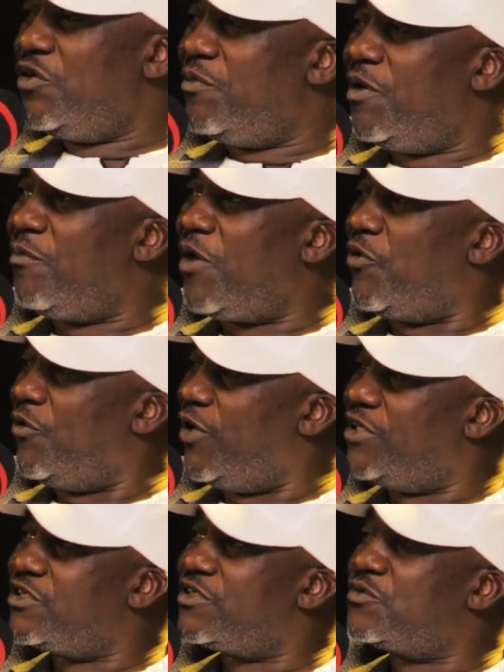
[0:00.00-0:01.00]
You remember we
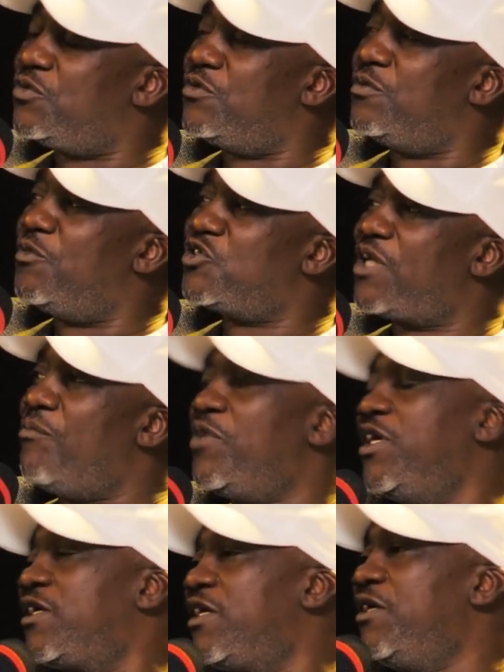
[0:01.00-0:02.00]
went to
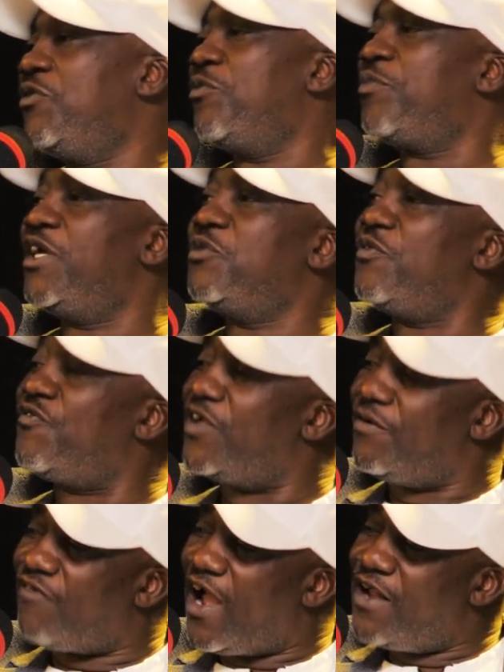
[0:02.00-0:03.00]
Mozambique, we played with
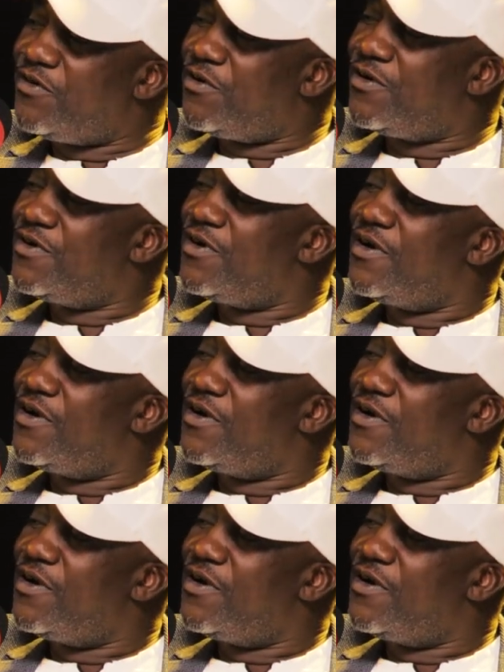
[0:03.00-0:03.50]
Ferevalo.